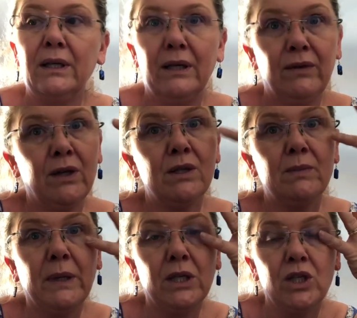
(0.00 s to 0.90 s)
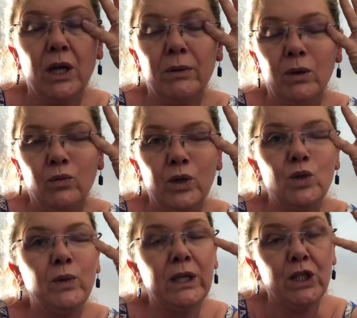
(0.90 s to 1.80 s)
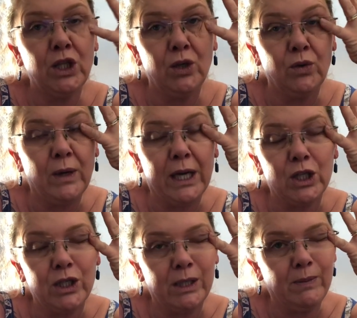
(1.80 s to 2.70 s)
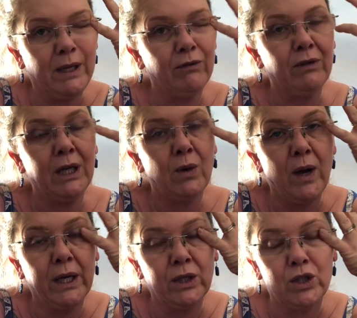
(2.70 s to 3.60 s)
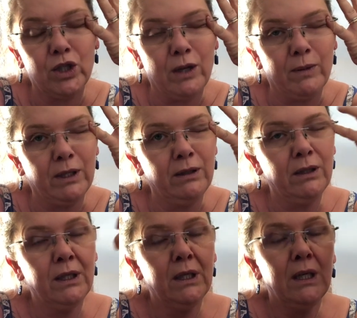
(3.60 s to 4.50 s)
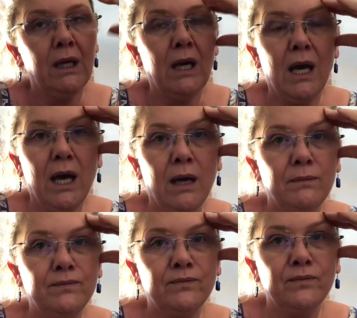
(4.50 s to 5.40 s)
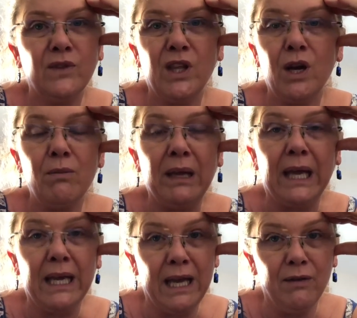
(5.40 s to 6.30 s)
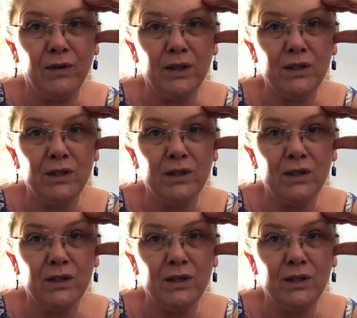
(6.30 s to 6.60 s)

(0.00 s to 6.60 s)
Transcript: If you don't speak German, which we do actually speak really quite good German, they don't make any effort